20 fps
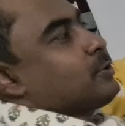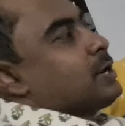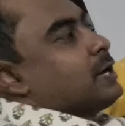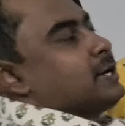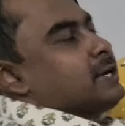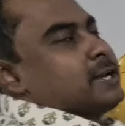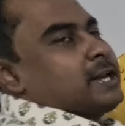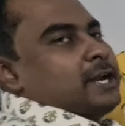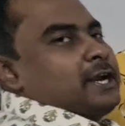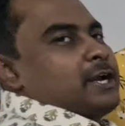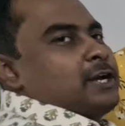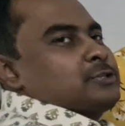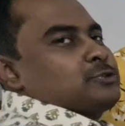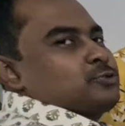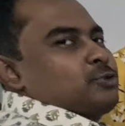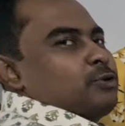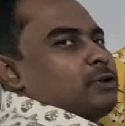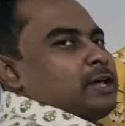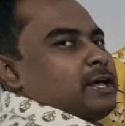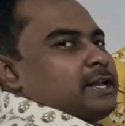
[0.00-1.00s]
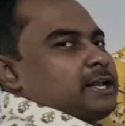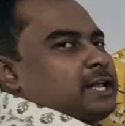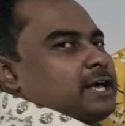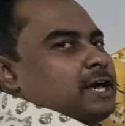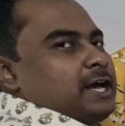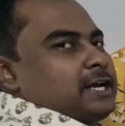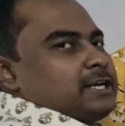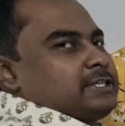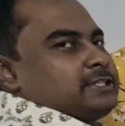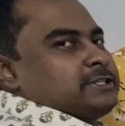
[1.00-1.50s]
can trade
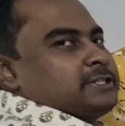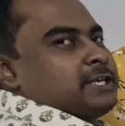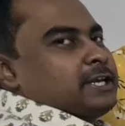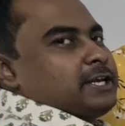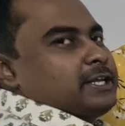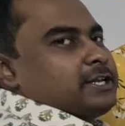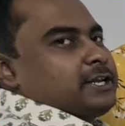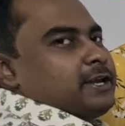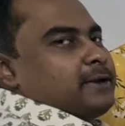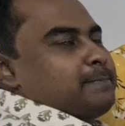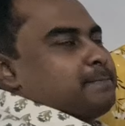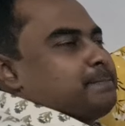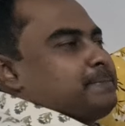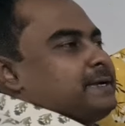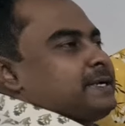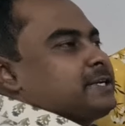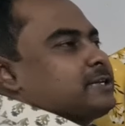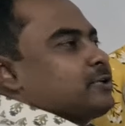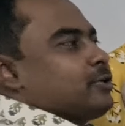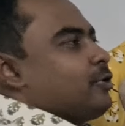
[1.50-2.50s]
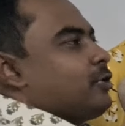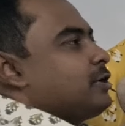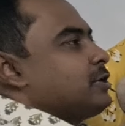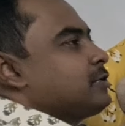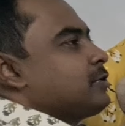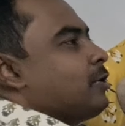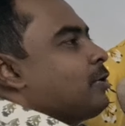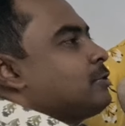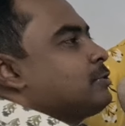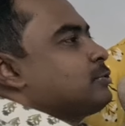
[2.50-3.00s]
Solana, Ethereum, Bitcoin,
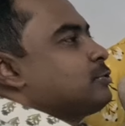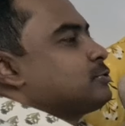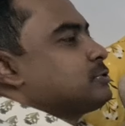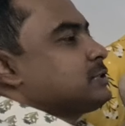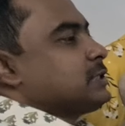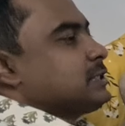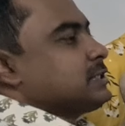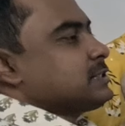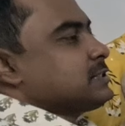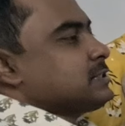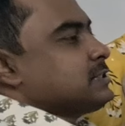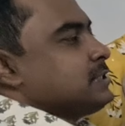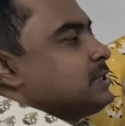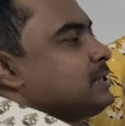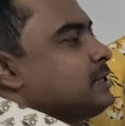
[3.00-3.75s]
all those things